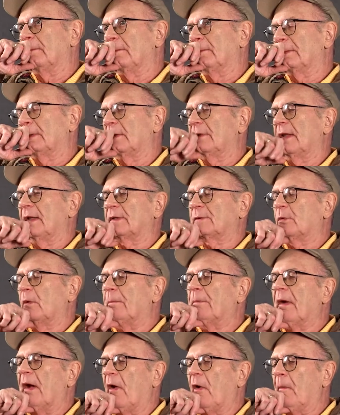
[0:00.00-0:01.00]
So that's
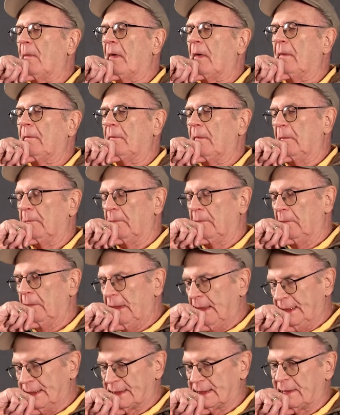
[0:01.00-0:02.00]
what Paramount
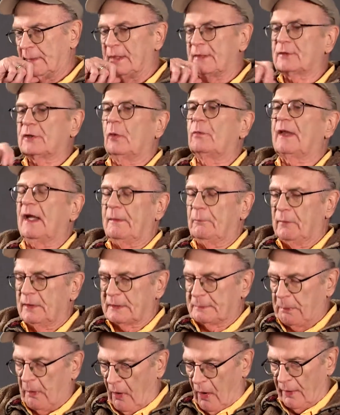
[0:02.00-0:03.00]
means to me. So that was
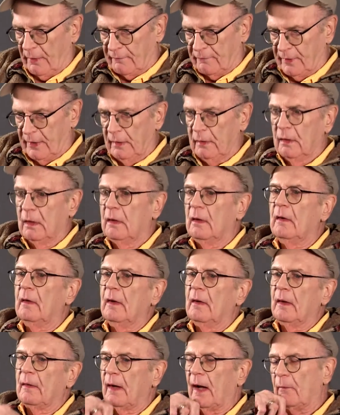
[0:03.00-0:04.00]
part of it.
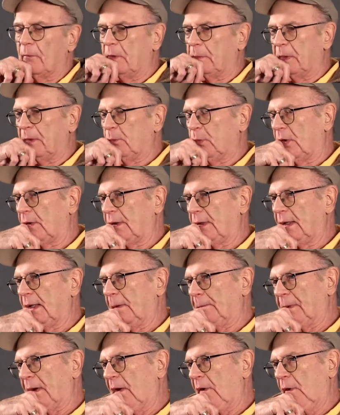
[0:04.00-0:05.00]
I would be working
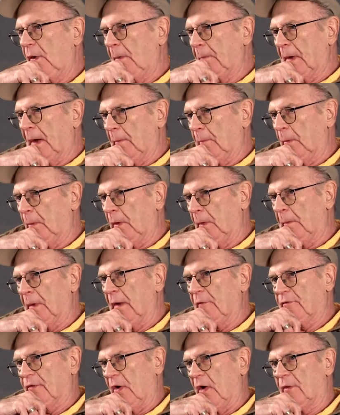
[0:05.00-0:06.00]
at Paramount where
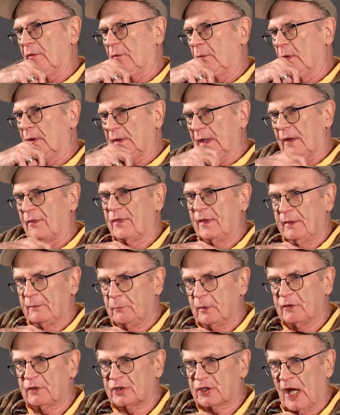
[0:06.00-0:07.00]
my father worked. I think
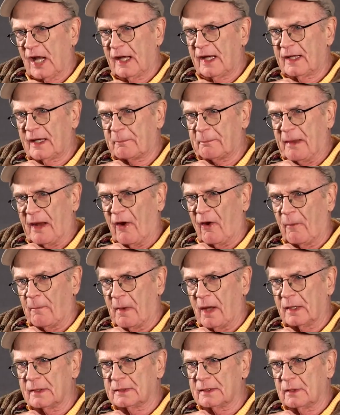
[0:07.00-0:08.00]
we shot it at
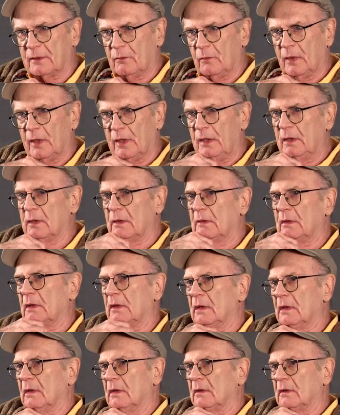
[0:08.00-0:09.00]
Paramount, didn't we?
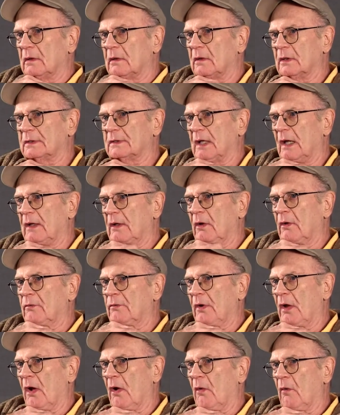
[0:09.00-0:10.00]
Because I don't
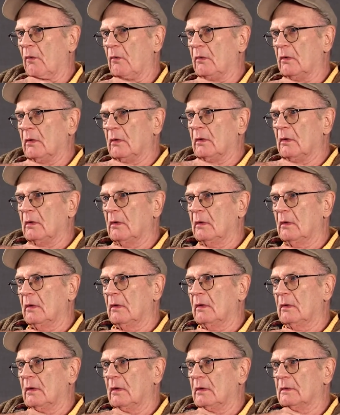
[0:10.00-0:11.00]
know.
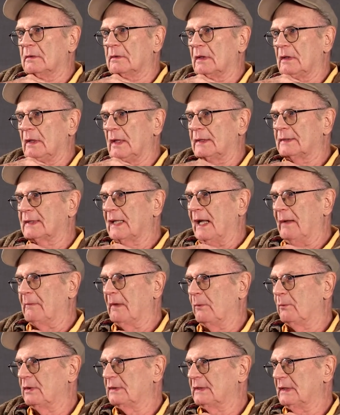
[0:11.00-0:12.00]
The last time
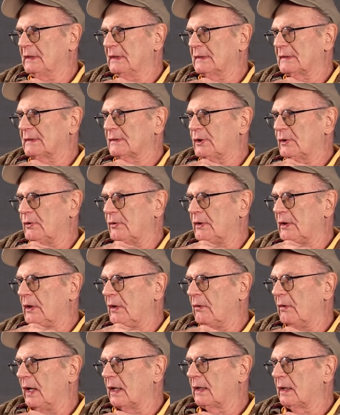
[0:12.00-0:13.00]
I was in a
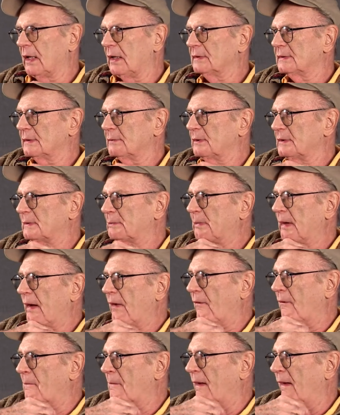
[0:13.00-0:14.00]
studio, I guess it was
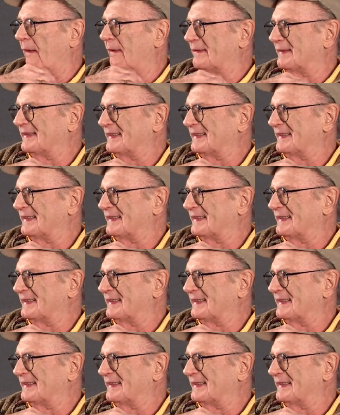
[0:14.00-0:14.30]
Paramount.